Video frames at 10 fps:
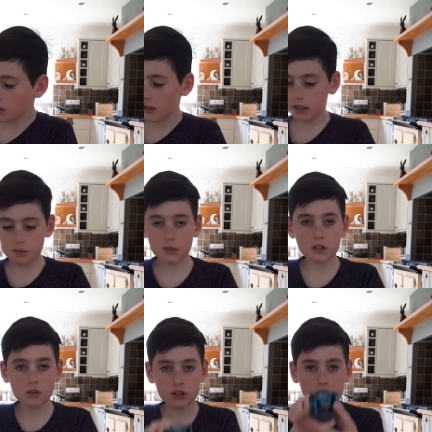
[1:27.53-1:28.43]
Let's pick
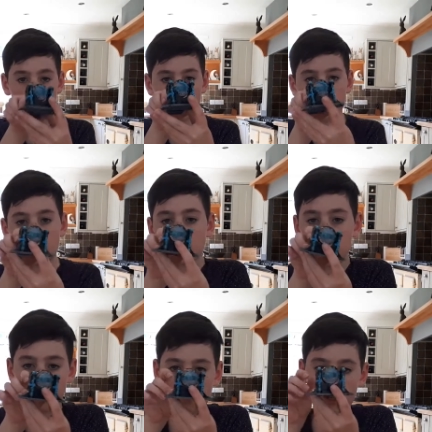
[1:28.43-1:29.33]
up the other
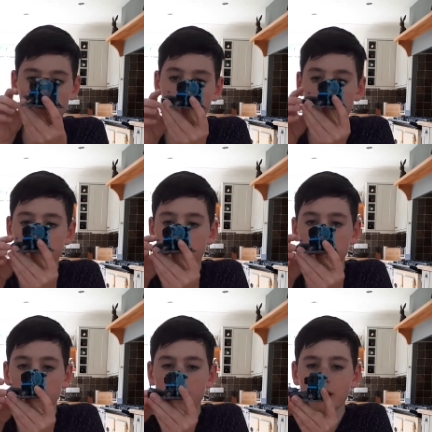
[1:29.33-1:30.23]
little build, which is
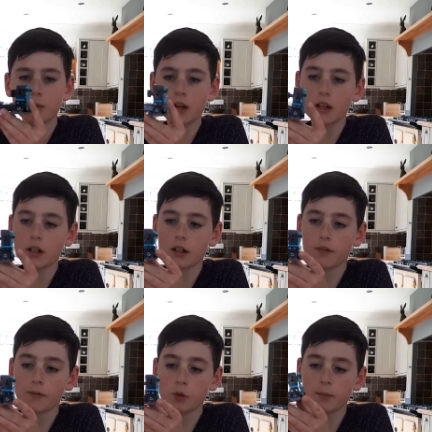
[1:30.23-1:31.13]
the place where
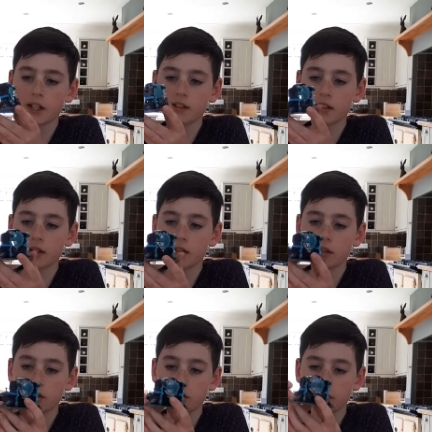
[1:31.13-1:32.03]
Thor
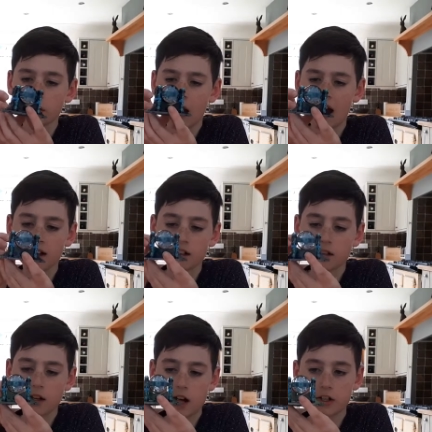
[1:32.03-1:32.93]
axe
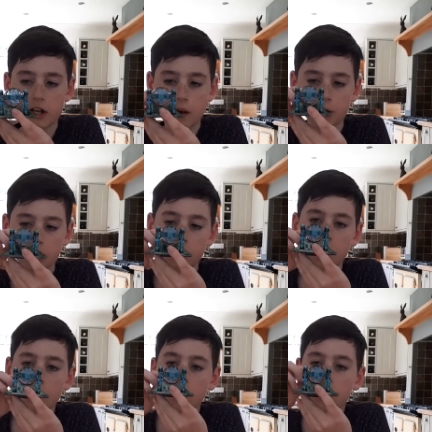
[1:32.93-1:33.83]
slash hammer
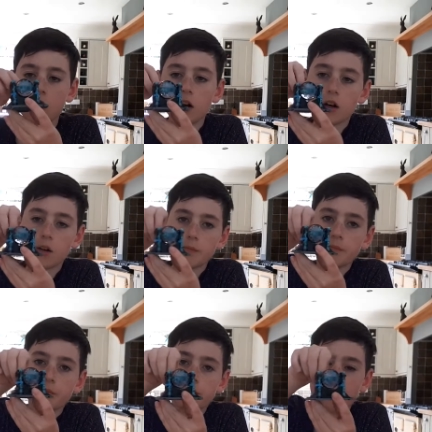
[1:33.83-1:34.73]
um,